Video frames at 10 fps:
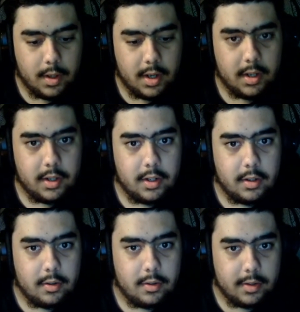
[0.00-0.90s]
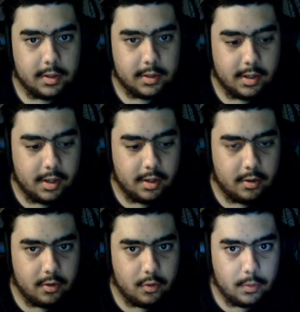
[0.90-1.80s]
I need to select a
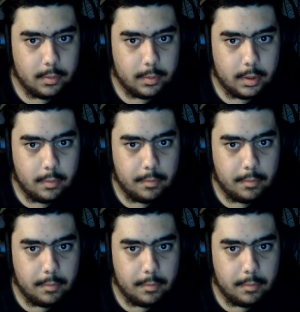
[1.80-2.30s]
suit. There we go.